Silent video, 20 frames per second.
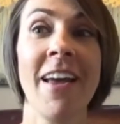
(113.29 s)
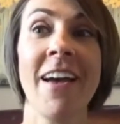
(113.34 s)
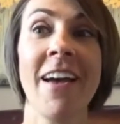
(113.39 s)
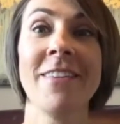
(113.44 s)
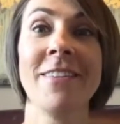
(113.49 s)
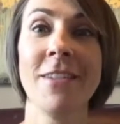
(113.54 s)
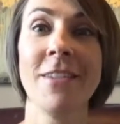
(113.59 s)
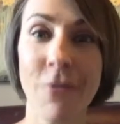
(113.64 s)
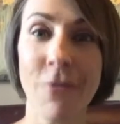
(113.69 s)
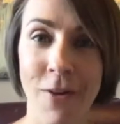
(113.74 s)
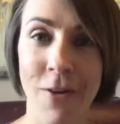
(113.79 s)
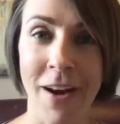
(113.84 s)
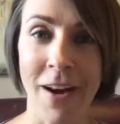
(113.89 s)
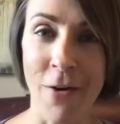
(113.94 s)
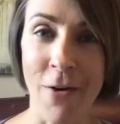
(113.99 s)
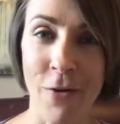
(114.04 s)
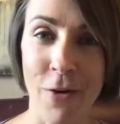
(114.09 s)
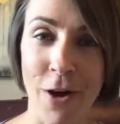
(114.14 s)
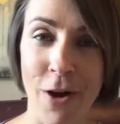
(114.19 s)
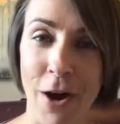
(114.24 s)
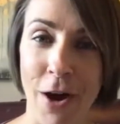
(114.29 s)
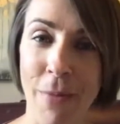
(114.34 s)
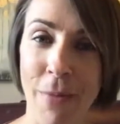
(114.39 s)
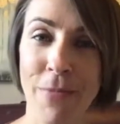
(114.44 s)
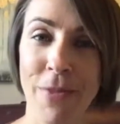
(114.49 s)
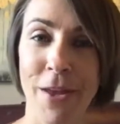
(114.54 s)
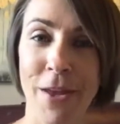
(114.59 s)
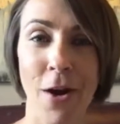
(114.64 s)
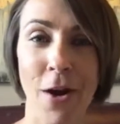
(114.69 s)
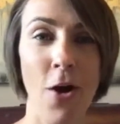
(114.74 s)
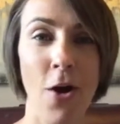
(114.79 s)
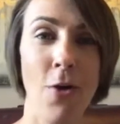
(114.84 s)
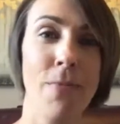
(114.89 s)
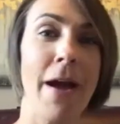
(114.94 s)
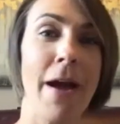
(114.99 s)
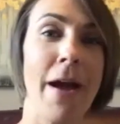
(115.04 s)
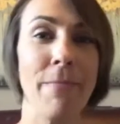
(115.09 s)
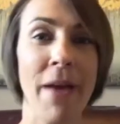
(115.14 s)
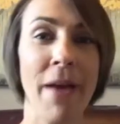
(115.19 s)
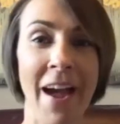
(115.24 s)
a different outcome than all
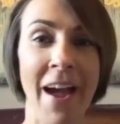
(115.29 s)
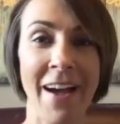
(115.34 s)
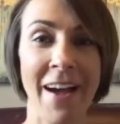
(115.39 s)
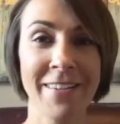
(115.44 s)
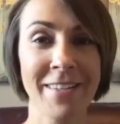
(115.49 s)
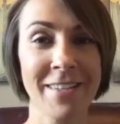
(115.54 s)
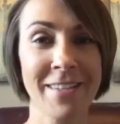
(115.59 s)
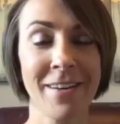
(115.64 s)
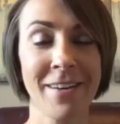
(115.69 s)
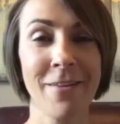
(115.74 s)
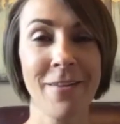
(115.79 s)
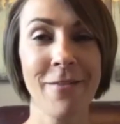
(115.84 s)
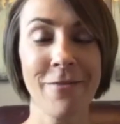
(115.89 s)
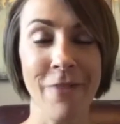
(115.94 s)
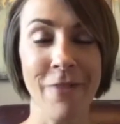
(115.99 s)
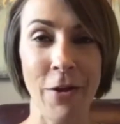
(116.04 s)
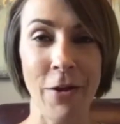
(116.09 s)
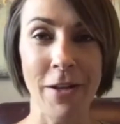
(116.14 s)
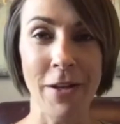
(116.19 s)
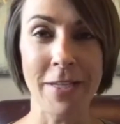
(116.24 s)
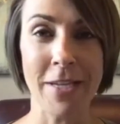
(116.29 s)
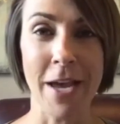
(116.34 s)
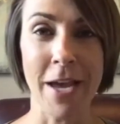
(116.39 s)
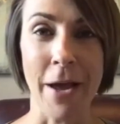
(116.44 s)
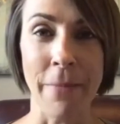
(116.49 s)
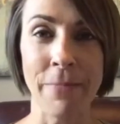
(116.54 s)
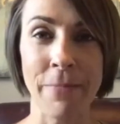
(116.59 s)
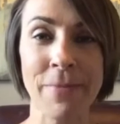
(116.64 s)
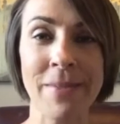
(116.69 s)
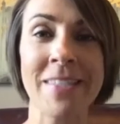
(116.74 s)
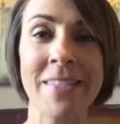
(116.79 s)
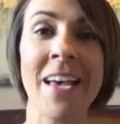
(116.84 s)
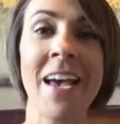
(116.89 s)
my past failed attempts,